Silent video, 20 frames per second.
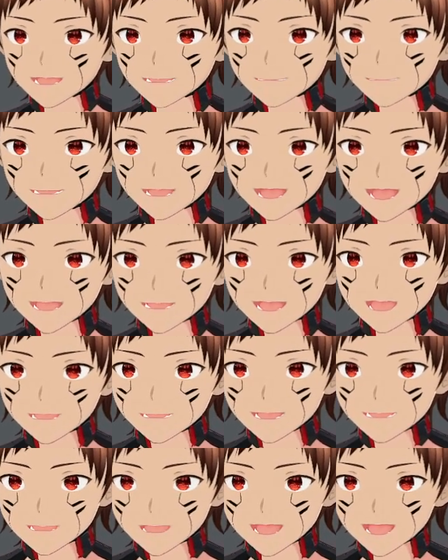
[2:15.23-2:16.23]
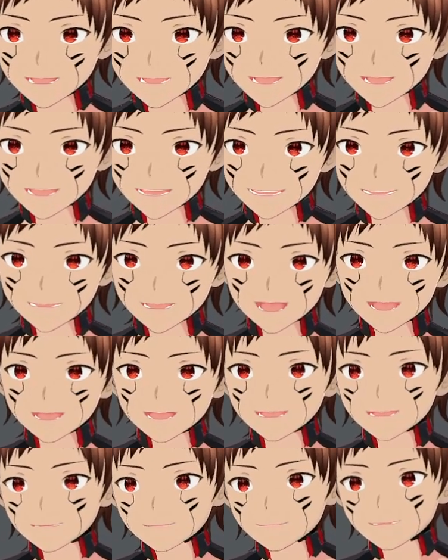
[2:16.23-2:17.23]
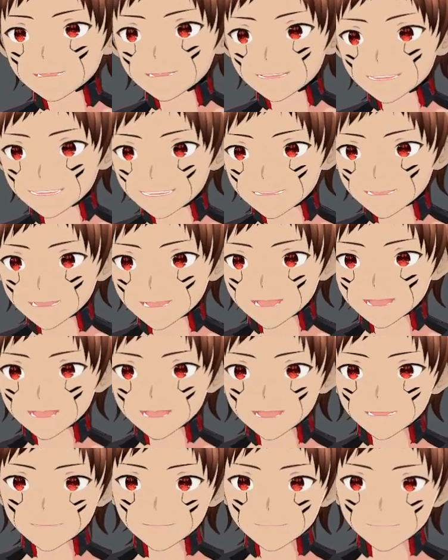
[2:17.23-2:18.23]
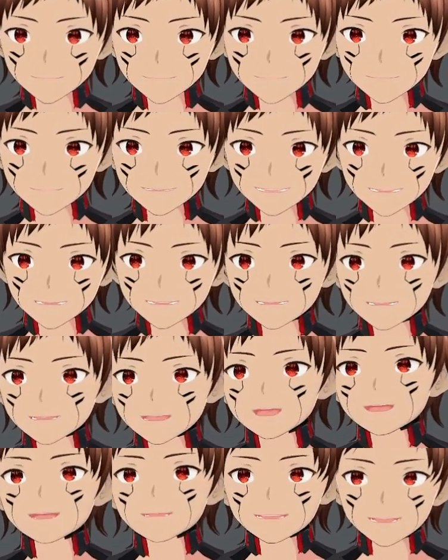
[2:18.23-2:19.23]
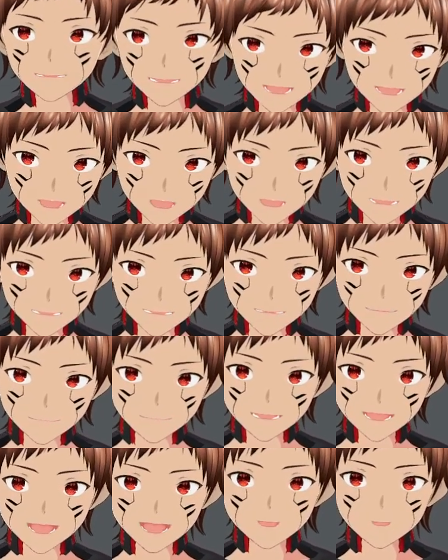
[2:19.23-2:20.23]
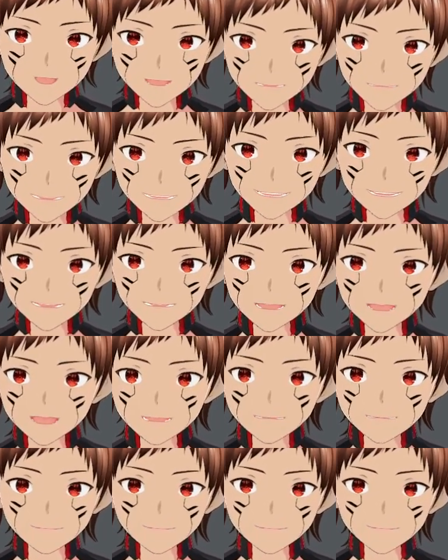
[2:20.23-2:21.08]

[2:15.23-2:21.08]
Fire Overwatch can target Titanic, and it has to be visible for Overwatch stratagems.